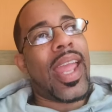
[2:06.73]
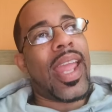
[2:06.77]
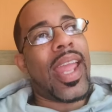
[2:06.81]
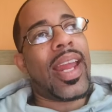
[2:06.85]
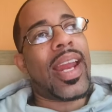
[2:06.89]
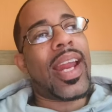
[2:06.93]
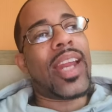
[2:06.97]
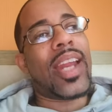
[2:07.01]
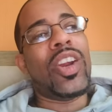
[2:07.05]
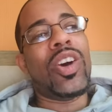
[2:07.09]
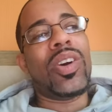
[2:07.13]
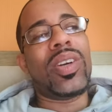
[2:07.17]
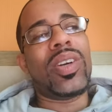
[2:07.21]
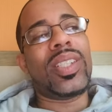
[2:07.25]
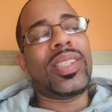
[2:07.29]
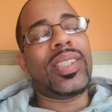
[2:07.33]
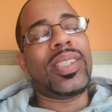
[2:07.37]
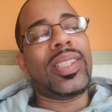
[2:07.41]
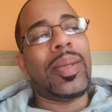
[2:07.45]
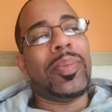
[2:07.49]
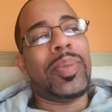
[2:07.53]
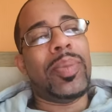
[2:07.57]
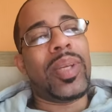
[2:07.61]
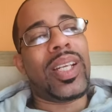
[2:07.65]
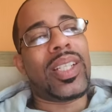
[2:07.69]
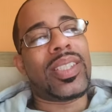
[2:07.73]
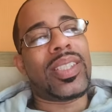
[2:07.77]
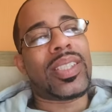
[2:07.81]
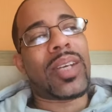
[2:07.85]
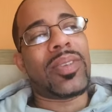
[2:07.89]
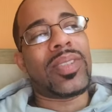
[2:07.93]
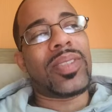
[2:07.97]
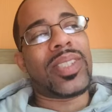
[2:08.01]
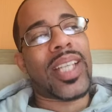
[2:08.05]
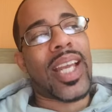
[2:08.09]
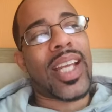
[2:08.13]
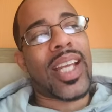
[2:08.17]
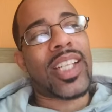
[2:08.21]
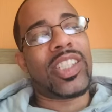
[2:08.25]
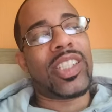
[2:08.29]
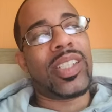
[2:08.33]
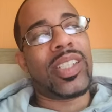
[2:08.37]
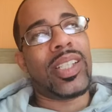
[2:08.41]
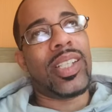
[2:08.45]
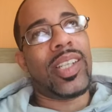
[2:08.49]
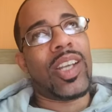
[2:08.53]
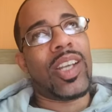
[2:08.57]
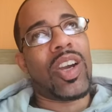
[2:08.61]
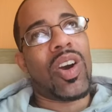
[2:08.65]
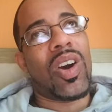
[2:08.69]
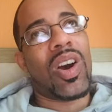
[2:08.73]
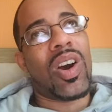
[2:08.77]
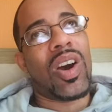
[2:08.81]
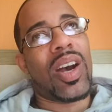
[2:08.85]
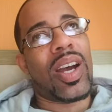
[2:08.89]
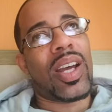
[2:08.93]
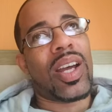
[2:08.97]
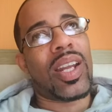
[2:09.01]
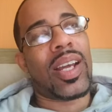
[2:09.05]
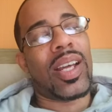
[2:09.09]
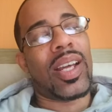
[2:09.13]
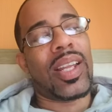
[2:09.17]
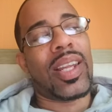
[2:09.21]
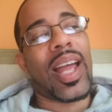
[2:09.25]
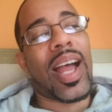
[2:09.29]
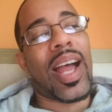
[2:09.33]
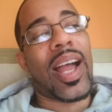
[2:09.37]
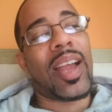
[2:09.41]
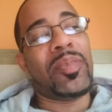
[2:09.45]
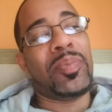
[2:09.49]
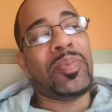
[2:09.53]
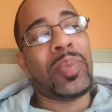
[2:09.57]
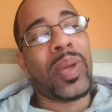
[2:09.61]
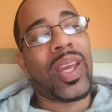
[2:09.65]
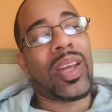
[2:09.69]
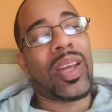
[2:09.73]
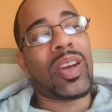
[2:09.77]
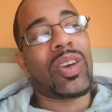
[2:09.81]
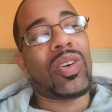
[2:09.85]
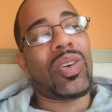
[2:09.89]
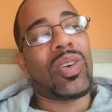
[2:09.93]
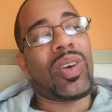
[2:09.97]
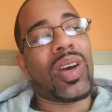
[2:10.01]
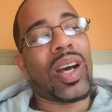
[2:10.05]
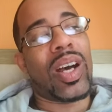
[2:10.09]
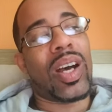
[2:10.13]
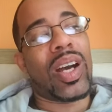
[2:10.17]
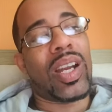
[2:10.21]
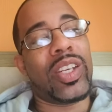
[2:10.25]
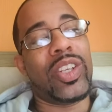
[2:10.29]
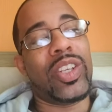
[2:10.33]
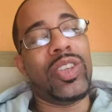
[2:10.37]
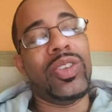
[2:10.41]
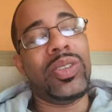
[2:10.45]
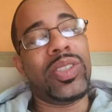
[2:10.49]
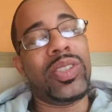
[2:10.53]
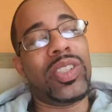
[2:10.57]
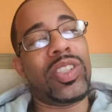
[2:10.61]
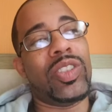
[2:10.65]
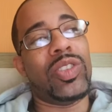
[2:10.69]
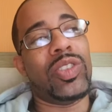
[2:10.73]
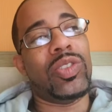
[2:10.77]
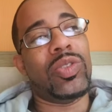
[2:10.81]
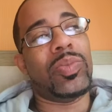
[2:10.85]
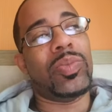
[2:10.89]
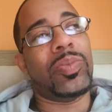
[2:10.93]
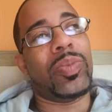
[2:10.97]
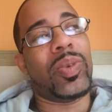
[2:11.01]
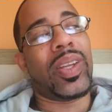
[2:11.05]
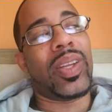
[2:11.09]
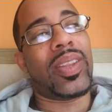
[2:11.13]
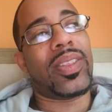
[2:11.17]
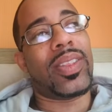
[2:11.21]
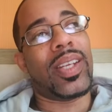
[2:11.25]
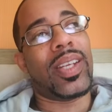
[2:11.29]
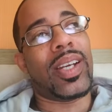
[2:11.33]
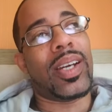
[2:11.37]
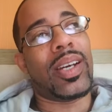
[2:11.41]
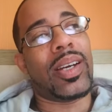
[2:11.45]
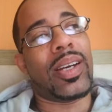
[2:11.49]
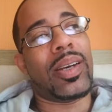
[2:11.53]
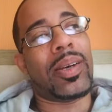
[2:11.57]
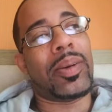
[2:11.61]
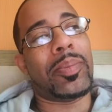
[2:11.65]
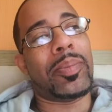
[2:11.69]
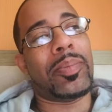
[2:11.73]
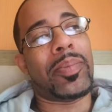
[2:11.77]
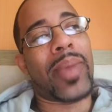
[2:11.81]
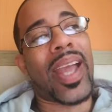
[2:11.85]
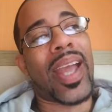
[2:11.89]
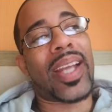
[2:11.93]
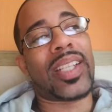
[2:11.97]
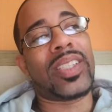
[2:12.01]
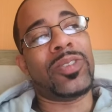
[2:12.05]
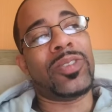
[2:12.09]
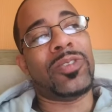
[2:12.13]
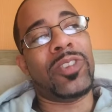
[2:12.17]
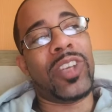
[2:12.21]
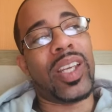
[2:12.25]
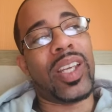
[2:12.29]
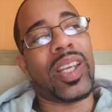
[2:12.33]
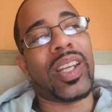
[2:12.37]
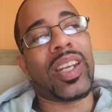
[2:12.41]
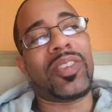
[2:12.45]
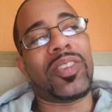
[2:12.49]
And I noticed it because I was actually on a live panel on YouTube with uh, Max V.